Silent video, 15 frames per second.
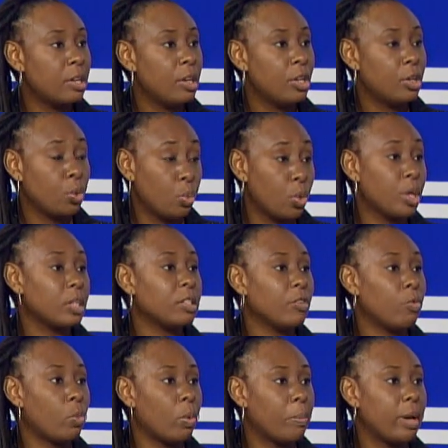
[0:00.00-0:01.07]
the works of
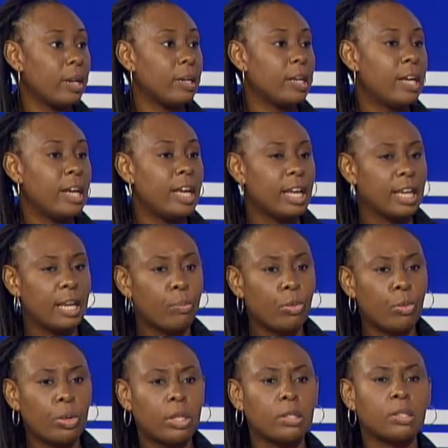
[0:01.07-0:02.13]
women and keep it
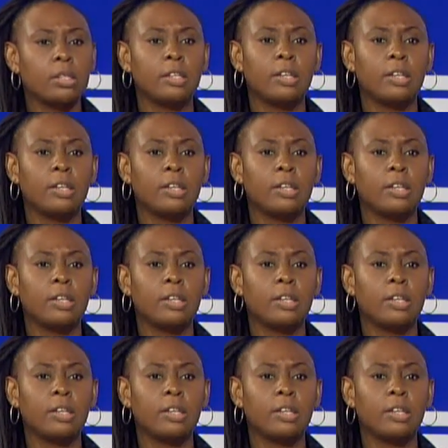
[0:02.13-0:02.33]
with